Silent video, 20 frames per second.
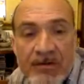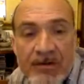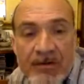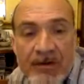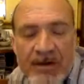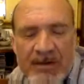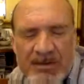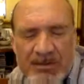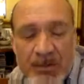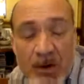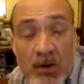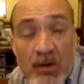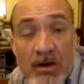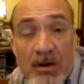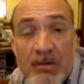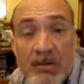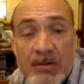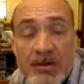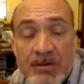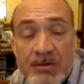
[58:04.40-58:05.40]
a famous
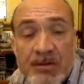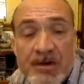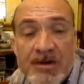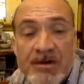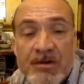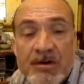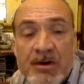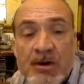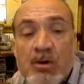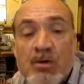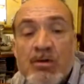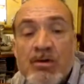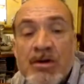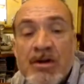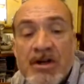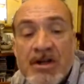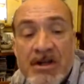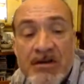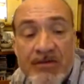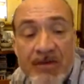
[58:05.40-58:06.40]
programmer who
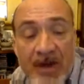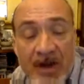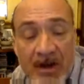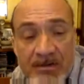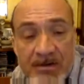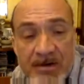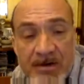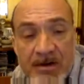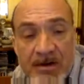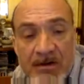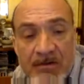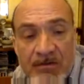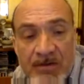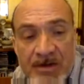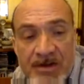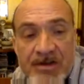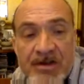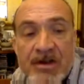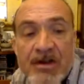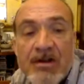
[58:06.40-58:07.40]
developed
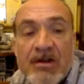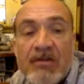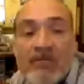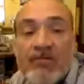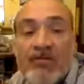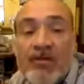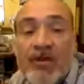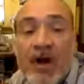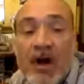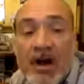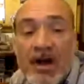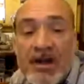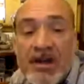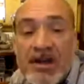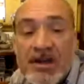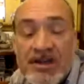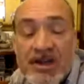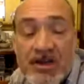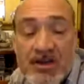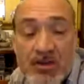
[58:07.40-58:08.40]
this 9
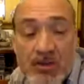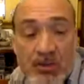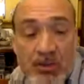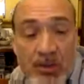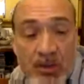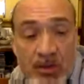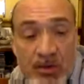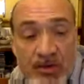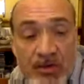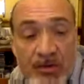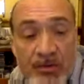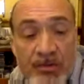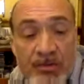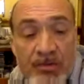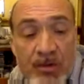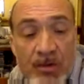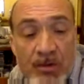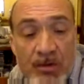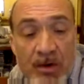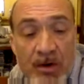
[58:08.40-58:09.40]
essential rules for
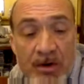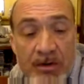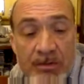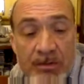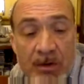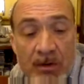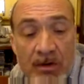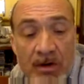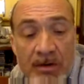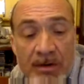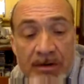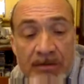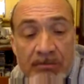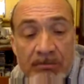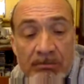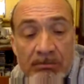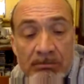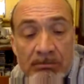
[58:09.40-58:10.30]
good quality programming.